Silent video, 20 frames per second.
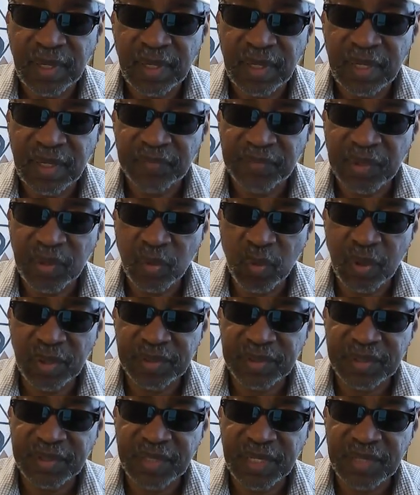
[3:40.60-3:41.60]
If they wanted
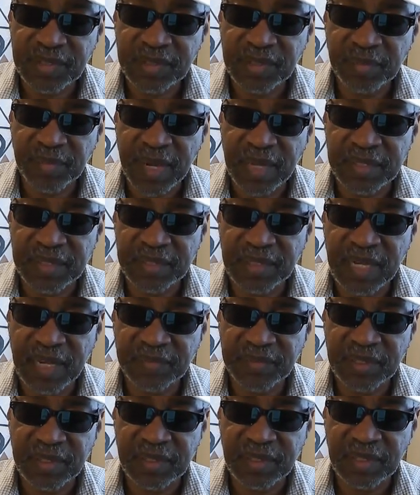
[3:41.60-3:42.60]
to take somebody's life,
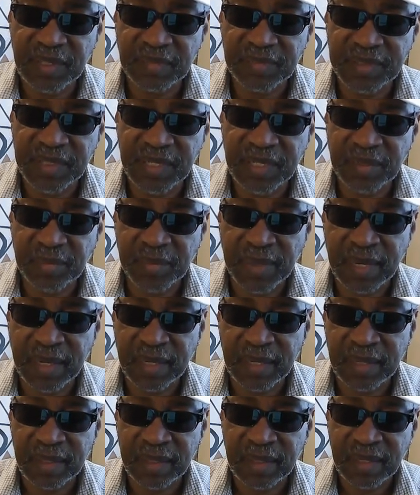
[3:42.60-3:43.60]
they could have taken
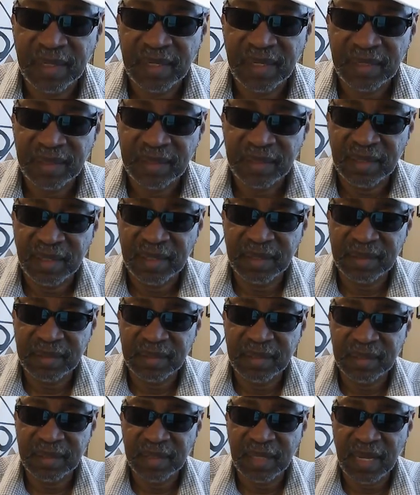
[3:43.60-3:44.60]
mine. They
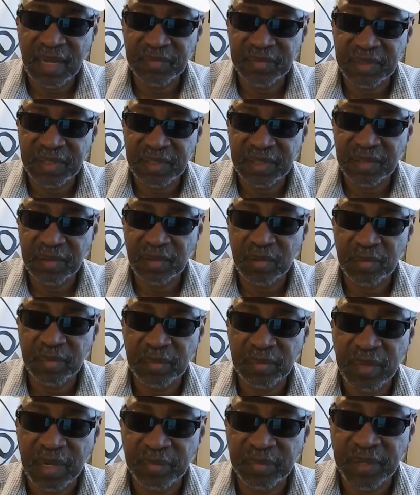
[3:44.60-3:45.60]
didn't have to kill
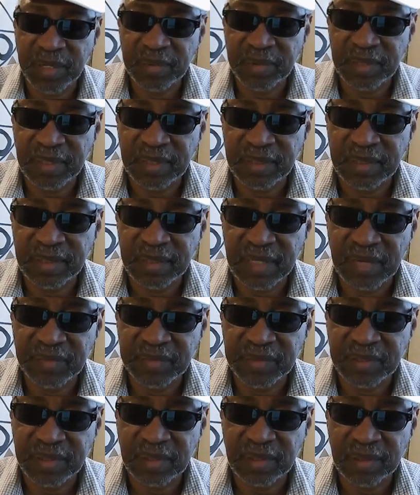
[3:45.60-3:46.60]
my baby. They didn't have
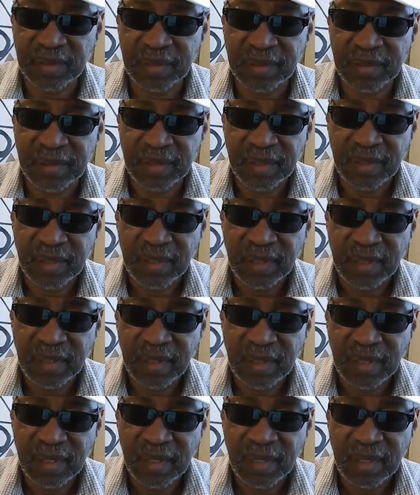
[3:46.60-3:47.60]
to kill her.
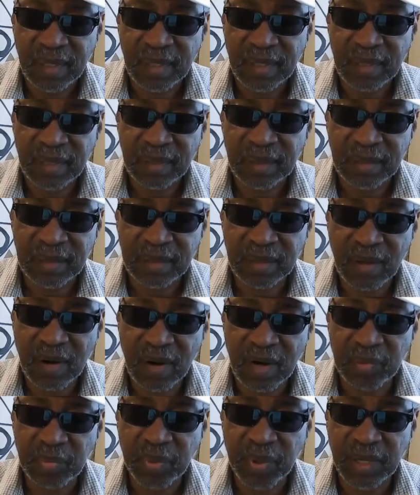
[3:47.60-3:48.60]
In the
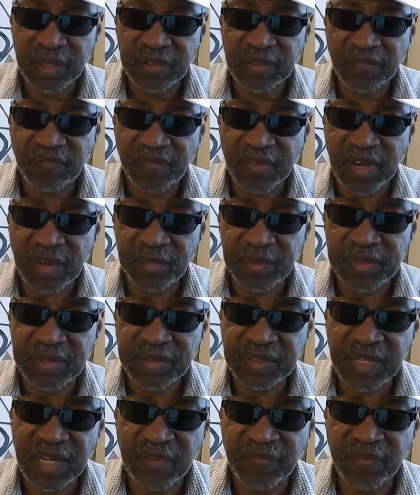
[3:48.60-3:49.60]
heartbreak, the family is
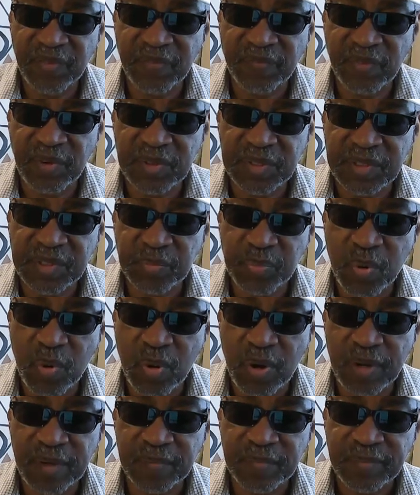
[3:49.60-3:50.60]
thankful for the
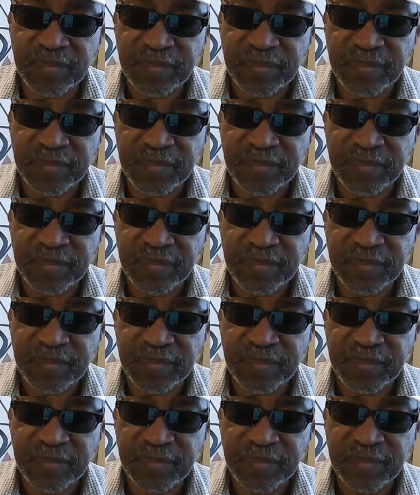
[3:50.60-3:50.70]
support